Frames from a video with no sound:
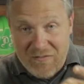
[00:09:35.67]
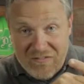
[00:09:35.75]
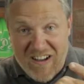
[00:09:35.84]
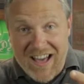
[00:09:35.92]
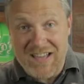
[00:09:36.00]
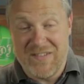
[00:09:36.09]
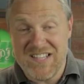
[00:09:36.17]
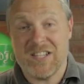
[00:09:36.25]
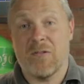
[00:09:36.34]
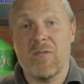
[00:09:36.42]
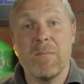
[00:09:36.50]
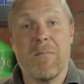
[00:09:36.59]
5. It's
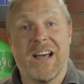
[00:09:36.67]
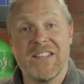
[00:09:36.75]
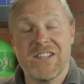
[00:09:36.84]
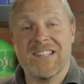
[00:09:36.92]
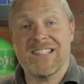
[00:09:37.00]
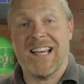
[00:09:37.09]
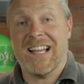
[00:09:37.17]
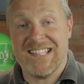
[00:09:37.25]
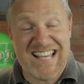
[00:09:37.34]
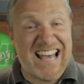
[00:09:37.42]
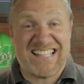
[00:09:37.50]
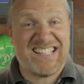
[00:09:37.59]
a reminder
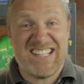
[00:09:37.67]
text.